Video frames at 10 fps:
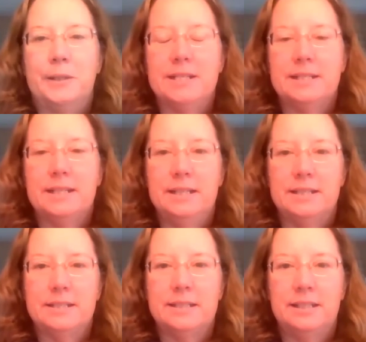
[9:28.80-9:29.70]
want to say
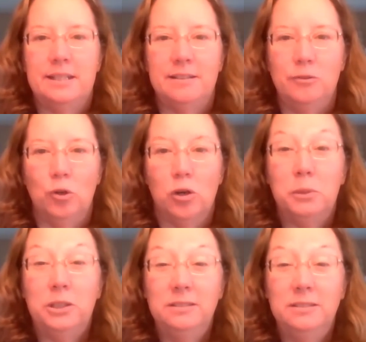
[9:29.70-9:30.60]
it's
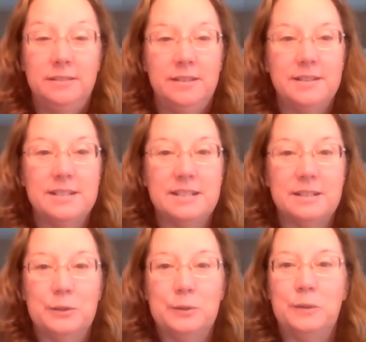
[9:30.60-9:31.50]
normal.
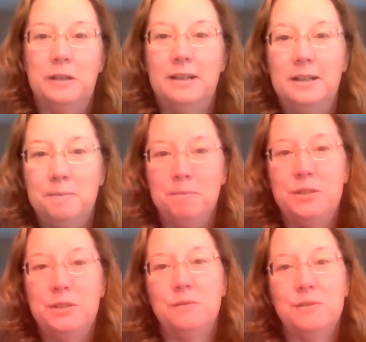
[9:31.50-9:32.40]
So
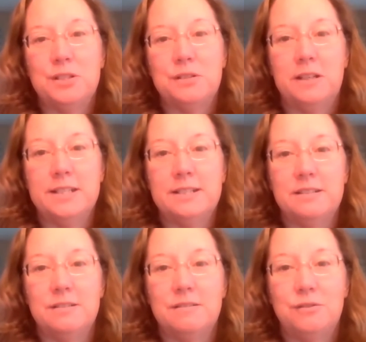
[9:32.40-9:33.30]
um, don't
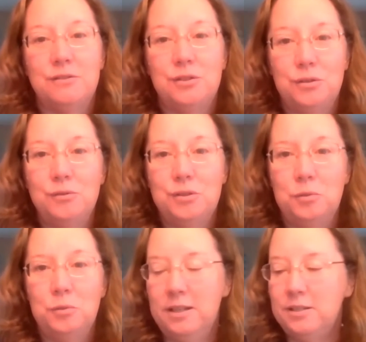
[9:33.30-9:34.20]
stress too
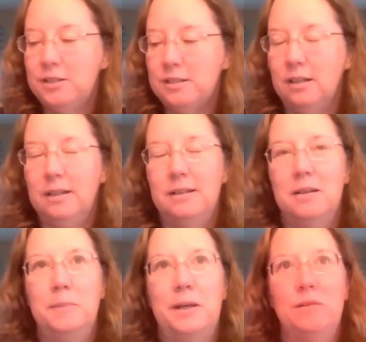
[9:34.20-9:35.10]
too much
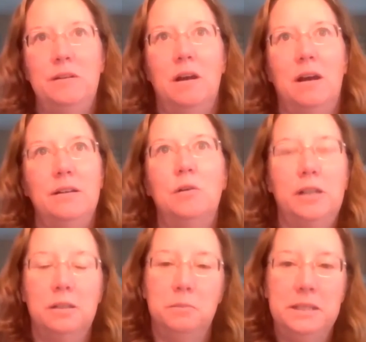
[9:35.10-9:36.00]
uh, about not
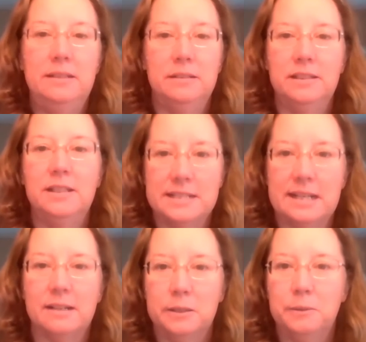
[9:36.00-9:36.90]
knowing immediately
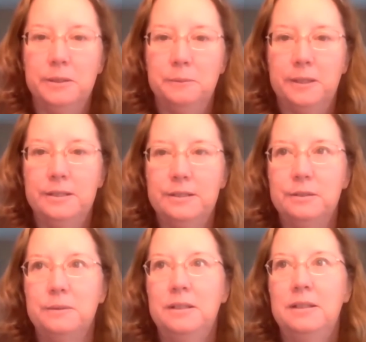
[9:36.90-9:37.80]
exactly what you want to
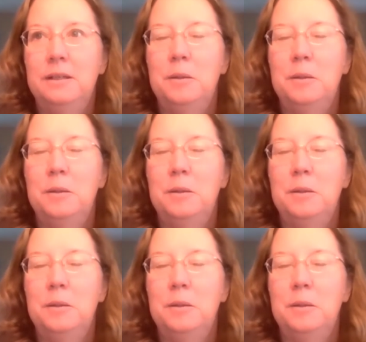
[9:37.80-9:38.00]
do